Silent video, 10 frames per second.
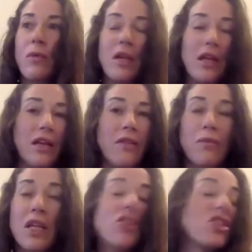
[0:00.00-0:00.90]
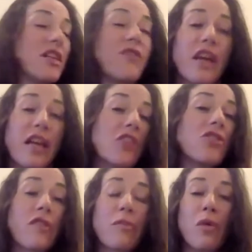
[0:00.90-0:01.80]
we need we need, need
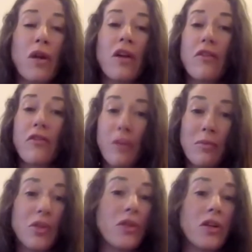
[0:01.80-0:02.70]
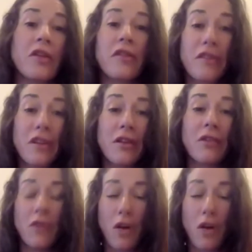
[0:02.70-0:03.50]
financial support from donors, you know,